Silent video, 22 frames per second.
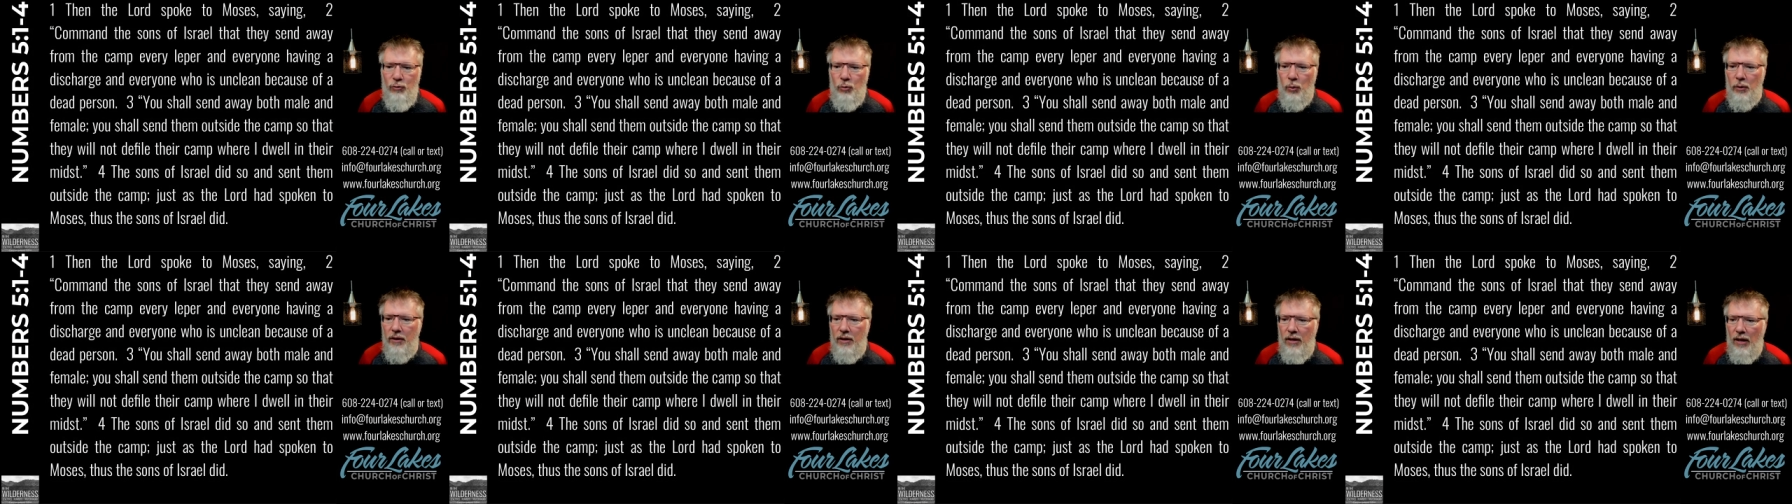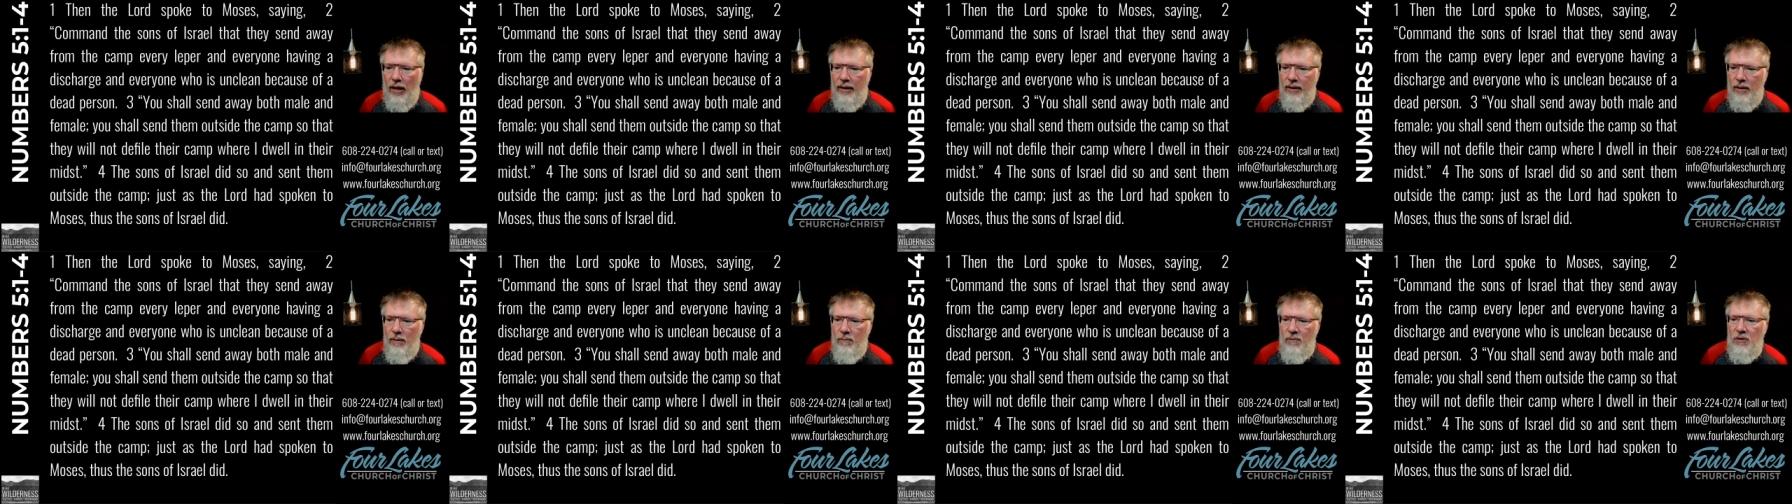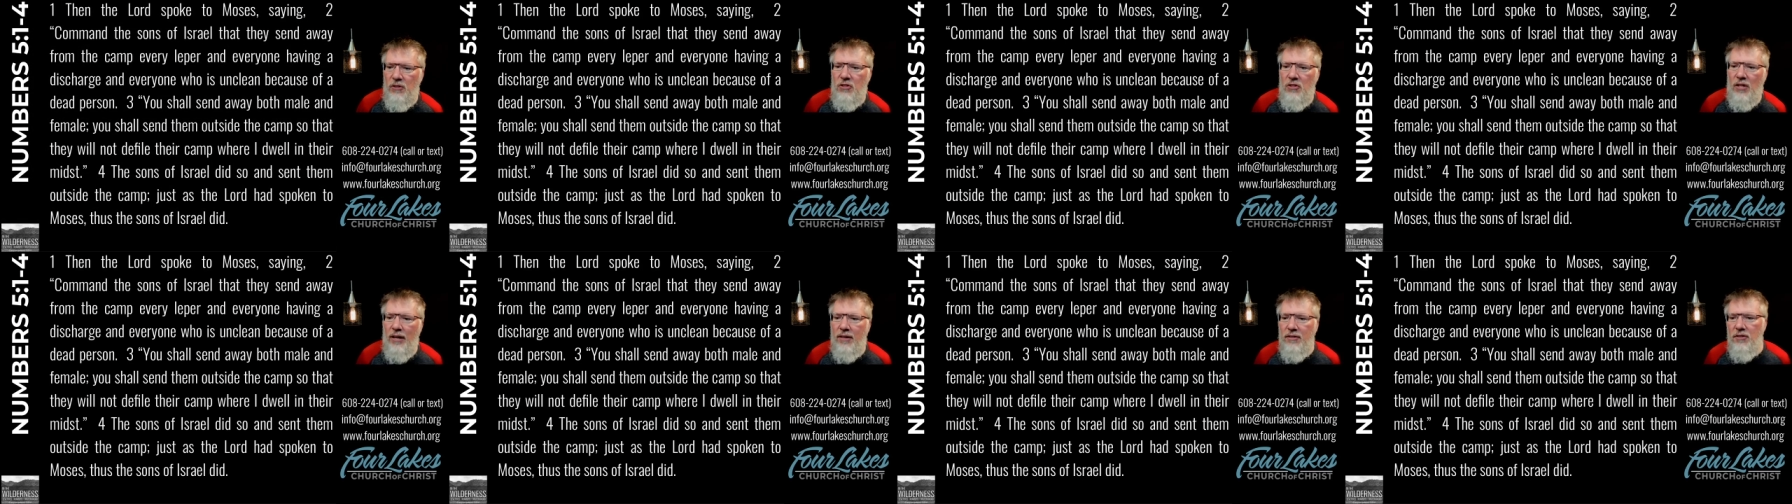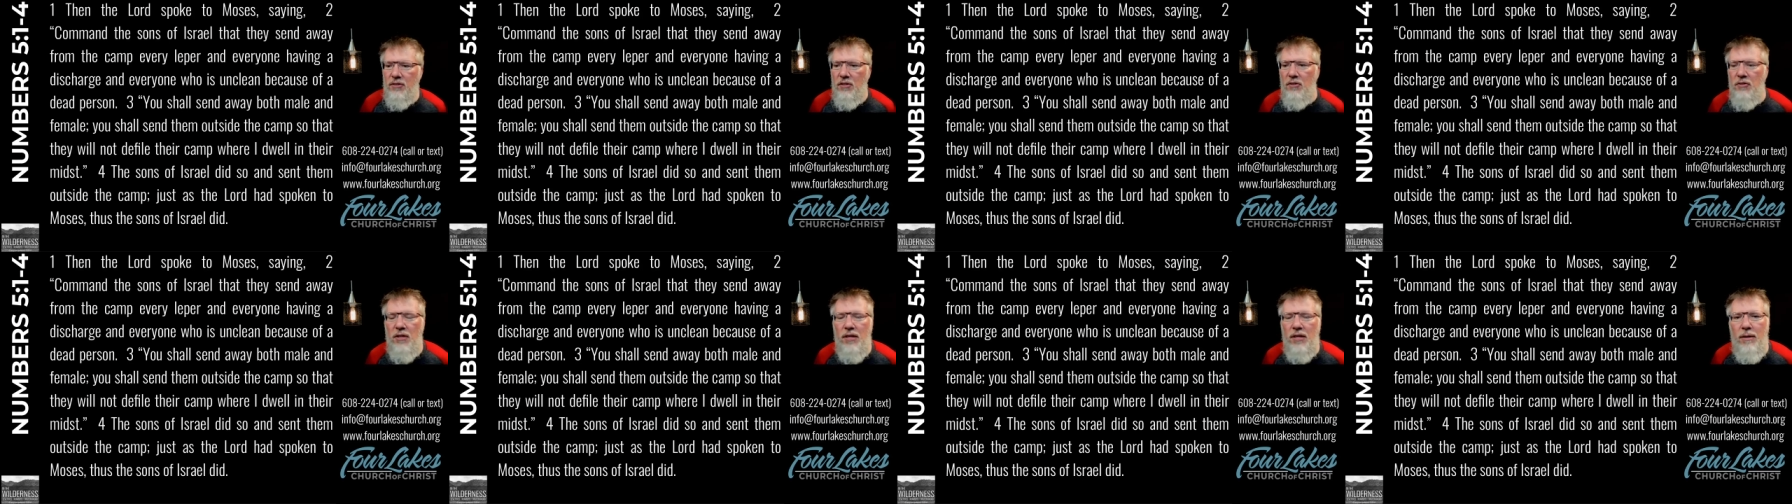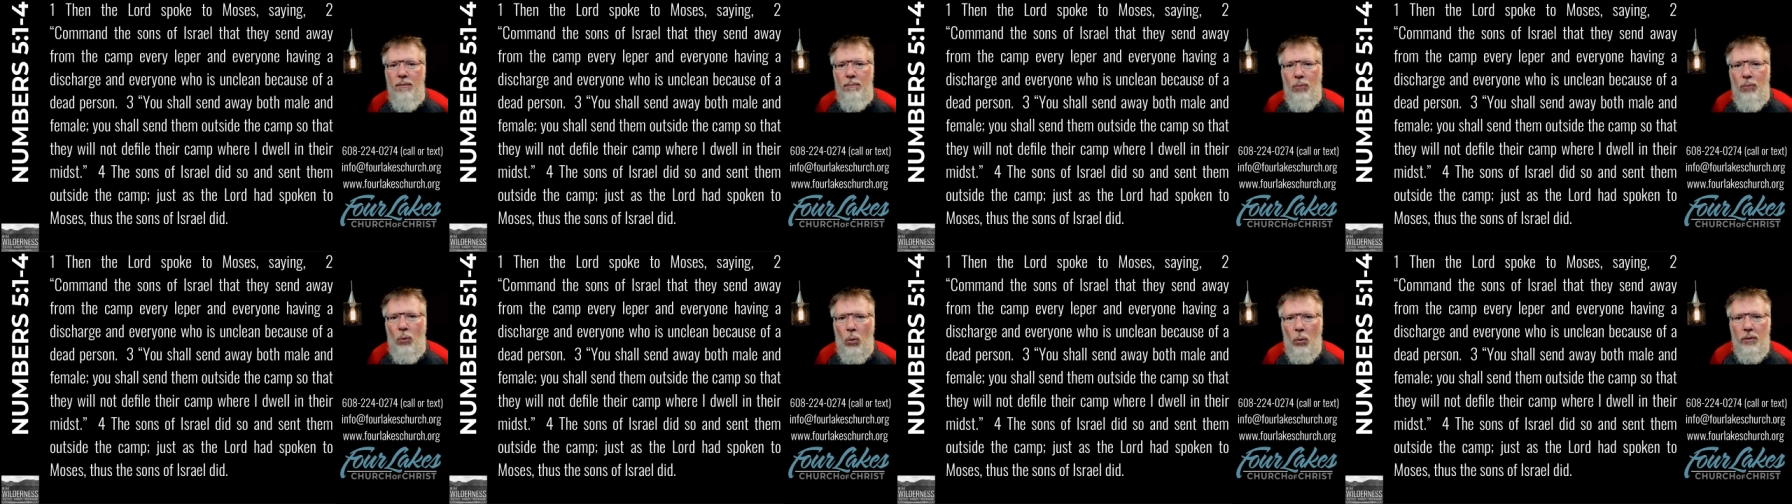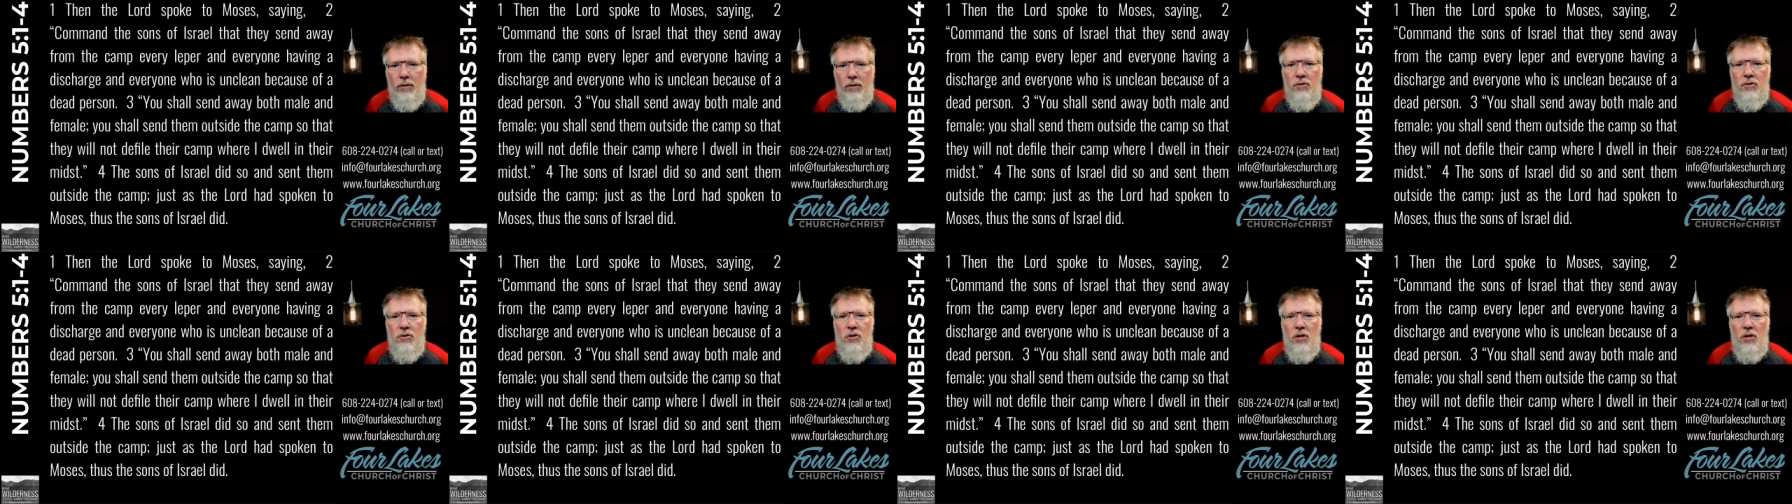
where God emphasizes the importance